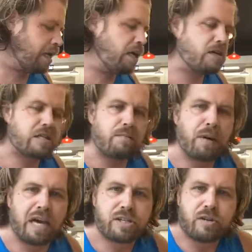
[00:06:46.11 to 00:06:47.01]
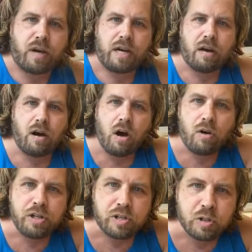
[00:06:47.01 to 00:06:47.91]
can hear some pastor right now.
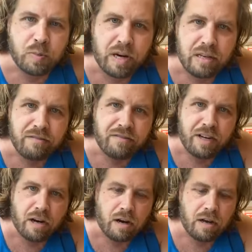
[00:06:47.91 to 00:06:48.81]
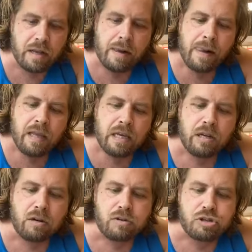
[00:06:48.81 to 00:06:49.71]
Oh, you're spreading fear.
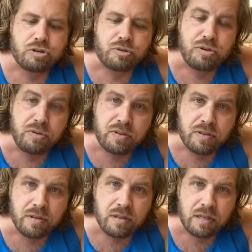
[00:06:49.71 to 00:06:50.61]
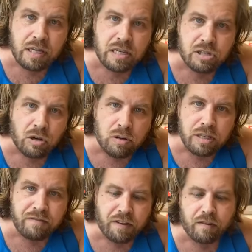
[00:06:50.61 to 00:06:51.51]
You know, truth is
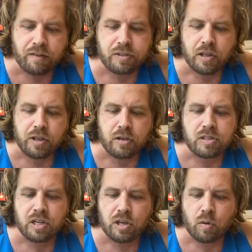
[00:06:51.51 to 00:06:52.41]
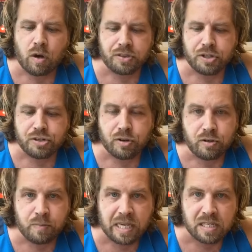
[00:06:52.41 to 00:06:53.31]
only fearful to those that don't want the
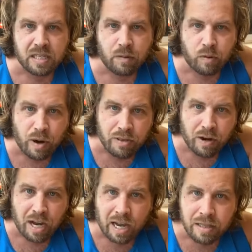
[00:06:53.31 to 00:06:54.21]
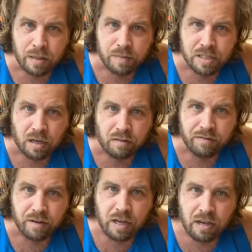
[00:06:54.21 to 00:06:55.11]
truth, because they would rather hide themselves
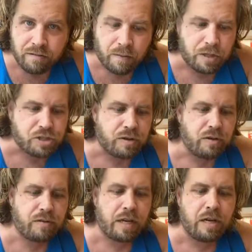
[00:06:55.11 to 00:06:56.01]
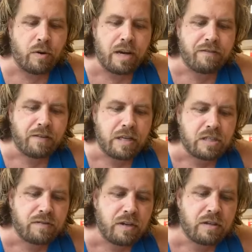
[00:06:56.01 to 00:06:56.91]
from the truth. And you ready for
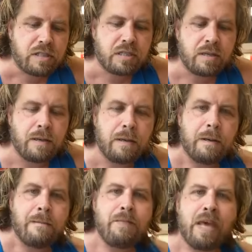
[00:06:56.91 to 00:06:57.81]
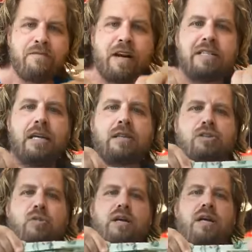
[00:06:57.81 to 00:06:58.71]
this, folks? If I take the
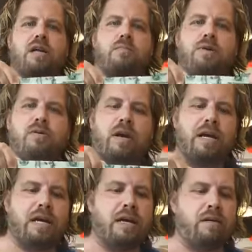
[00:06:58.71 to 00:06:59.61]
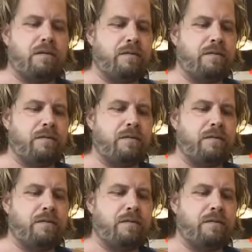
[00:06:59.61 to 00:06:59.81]
$20 bill right now